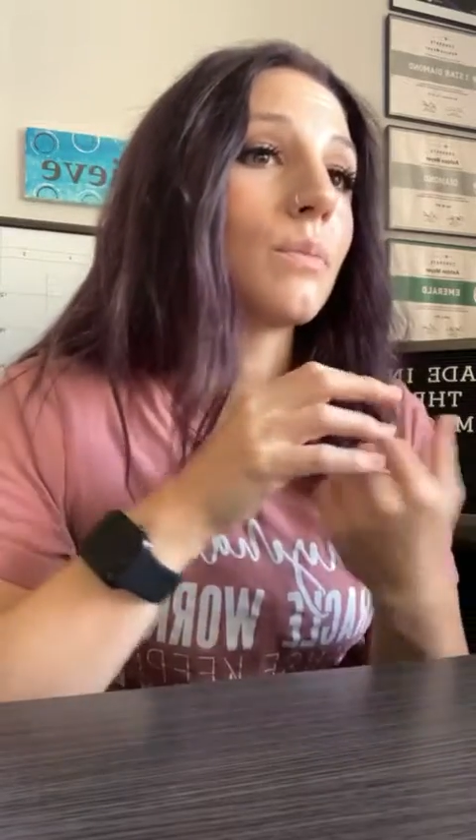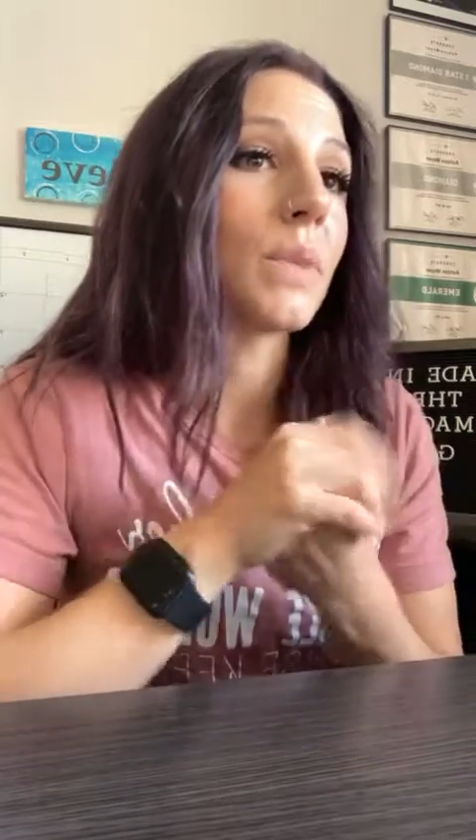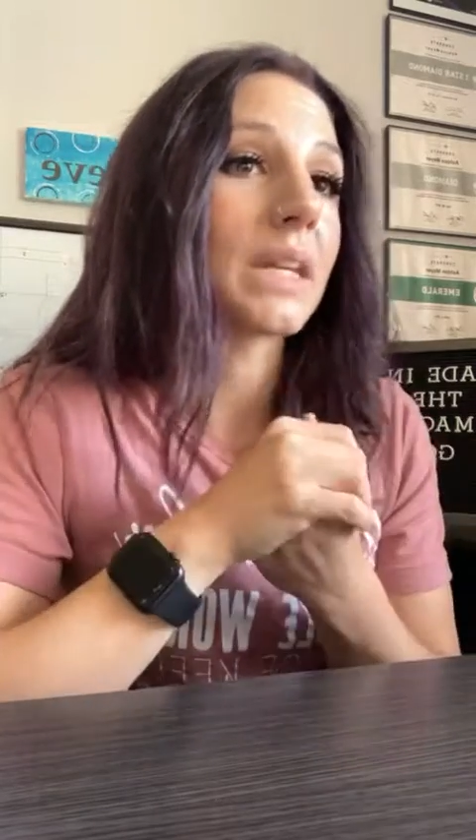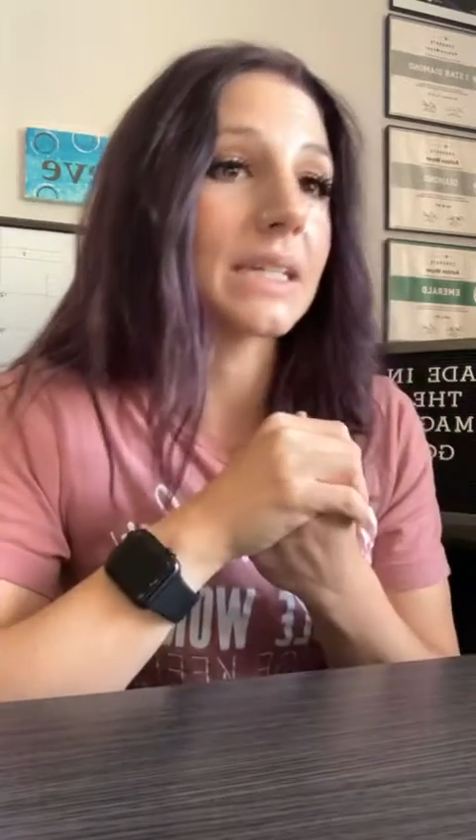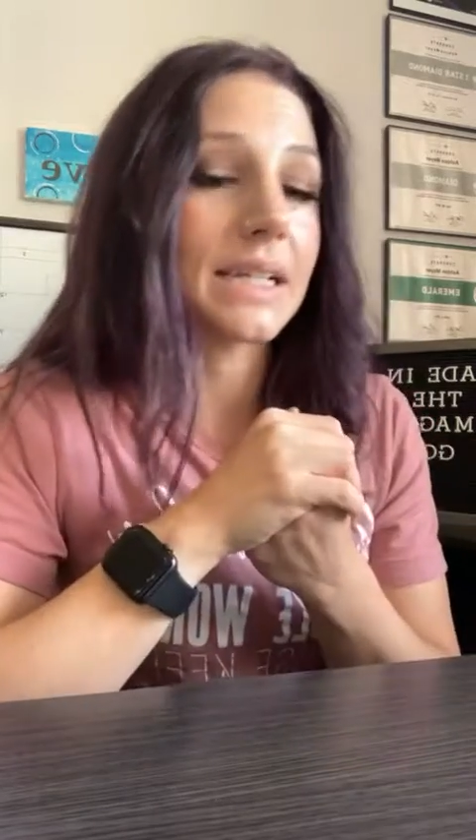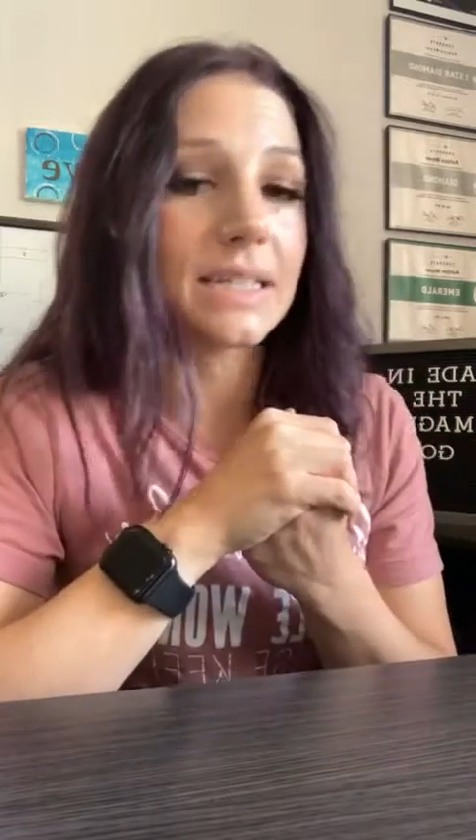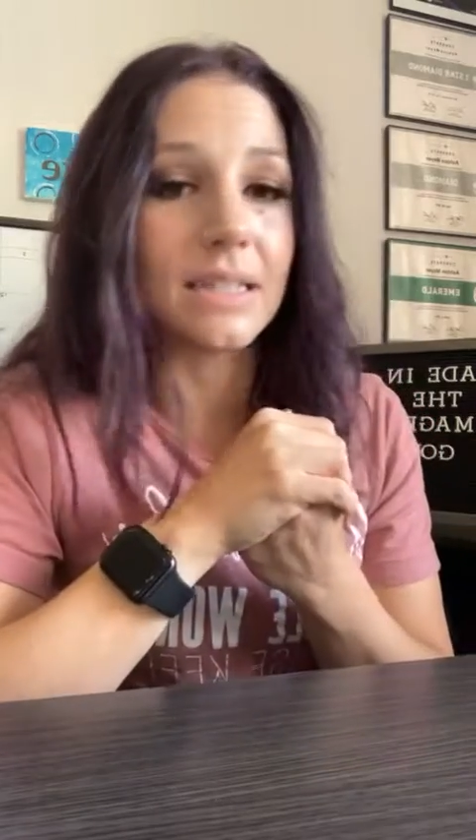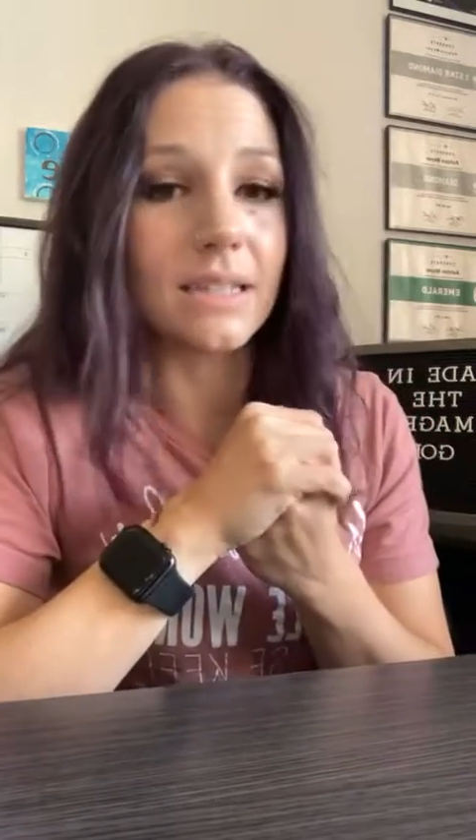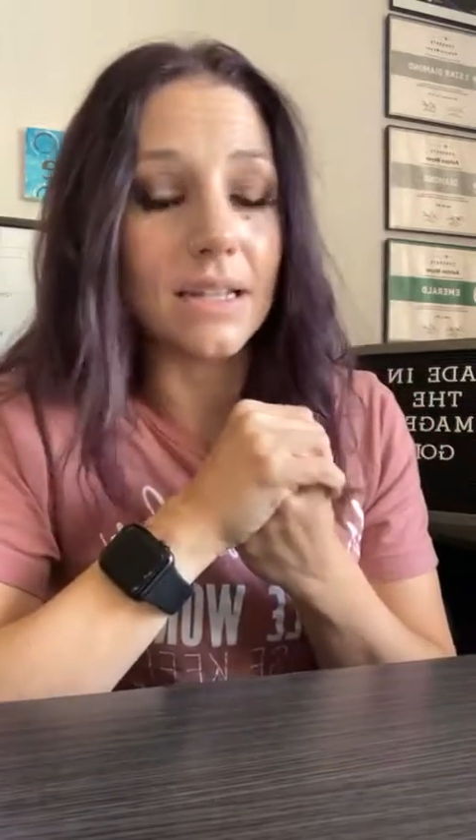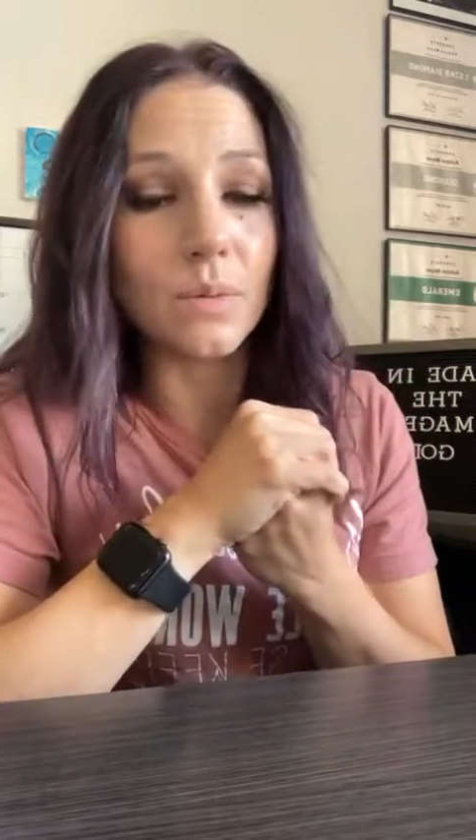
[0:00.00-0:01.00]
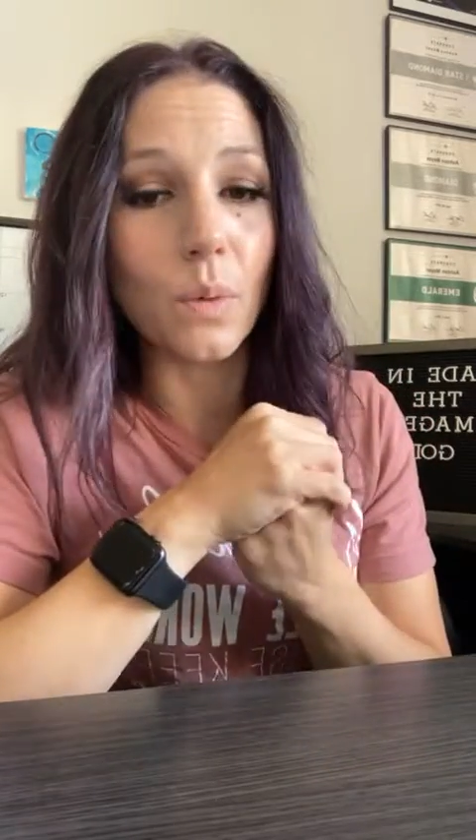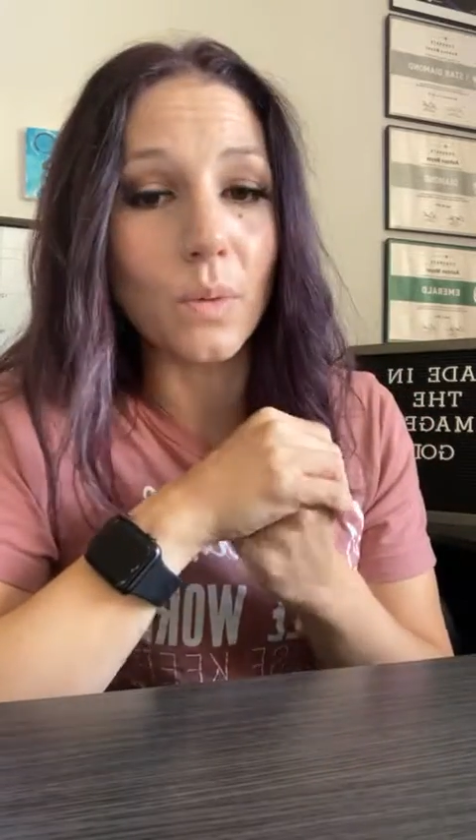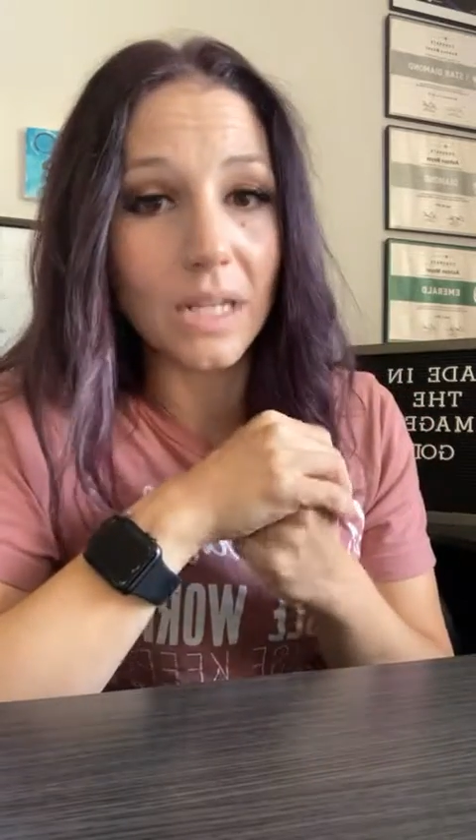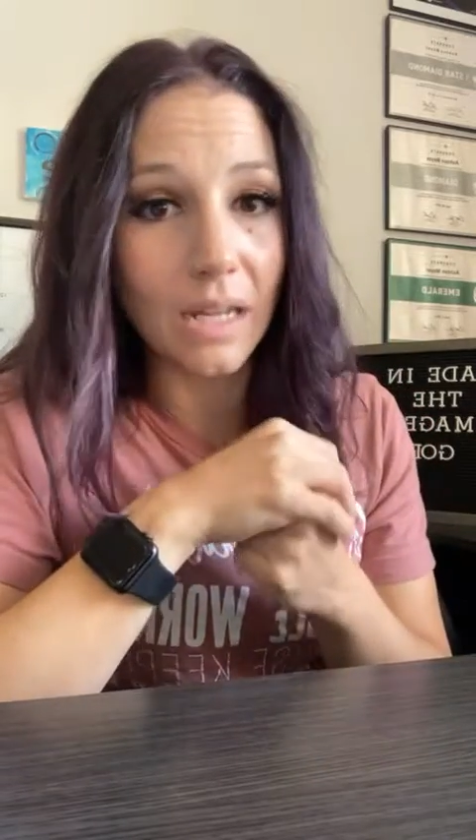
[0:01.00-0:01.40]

Because that's what we